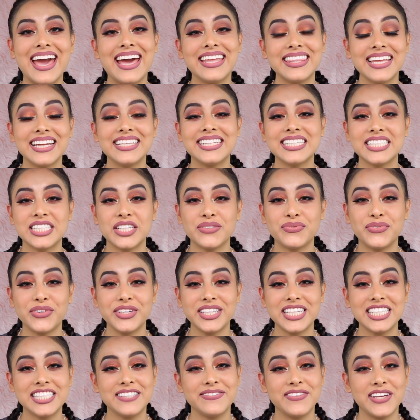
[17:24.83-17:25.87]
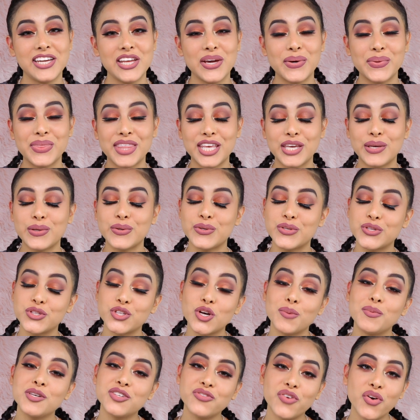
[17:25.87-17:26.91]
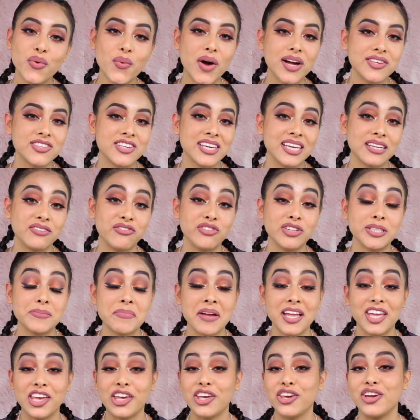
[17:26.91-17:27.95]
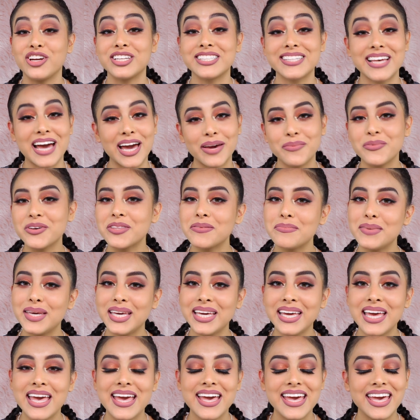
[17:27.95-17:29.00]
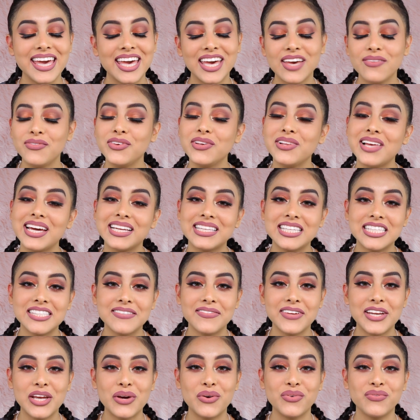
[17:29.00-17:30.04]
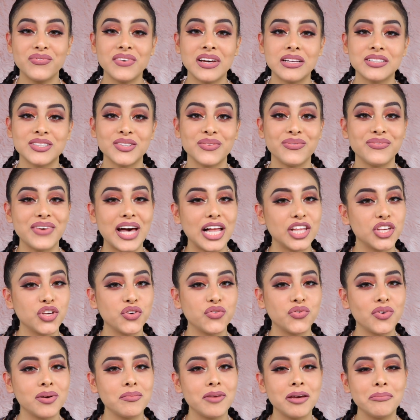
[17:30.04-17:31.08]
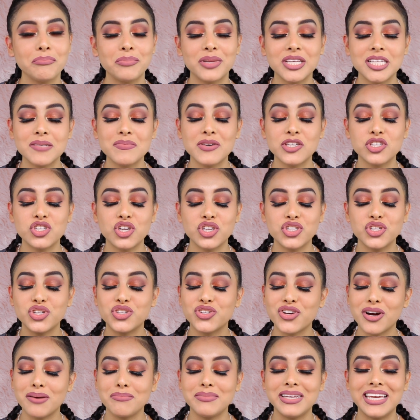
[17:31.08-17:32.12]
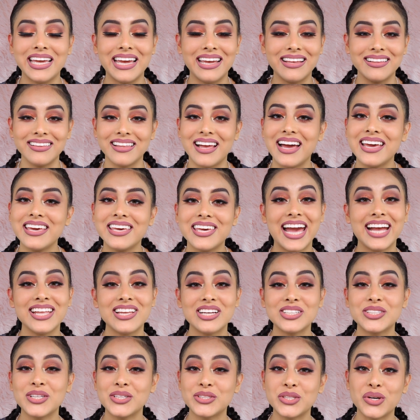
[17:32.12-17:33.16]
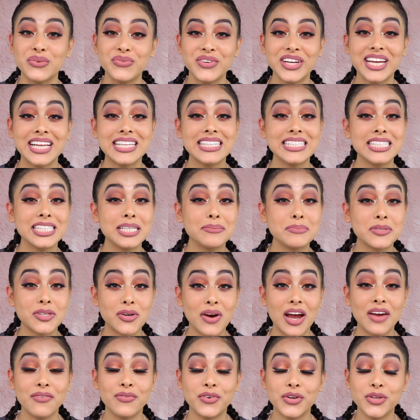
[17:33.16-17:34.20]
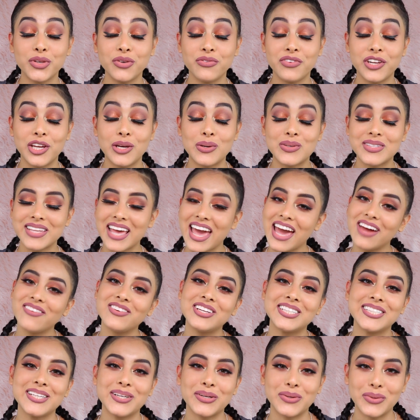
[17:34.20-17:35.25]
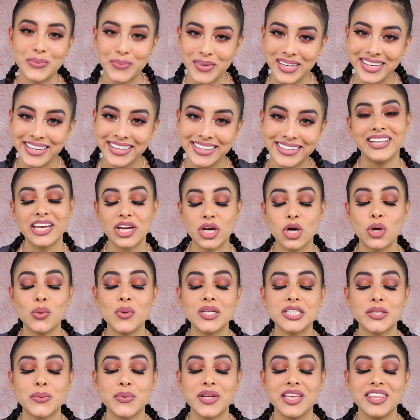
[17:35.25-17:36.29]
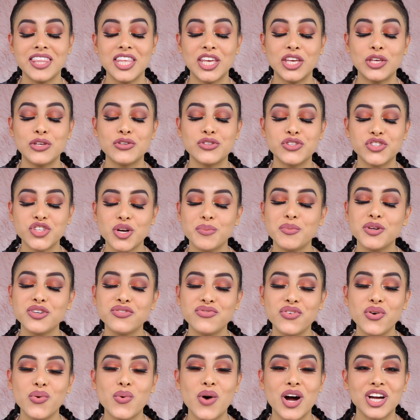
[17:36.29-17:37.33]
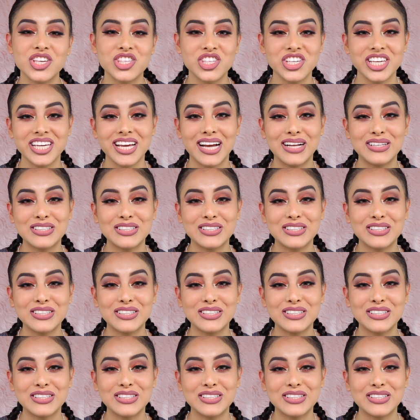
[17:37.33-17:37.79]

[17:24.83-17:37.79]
And that does it for this video. Thank you so much for watching and for spending your time with me. If you liked this video and found some value from it, please make sure to drop me a like, and also don't forget to subscribe for new videos every single week. Like always, I want to thank you so much for watching.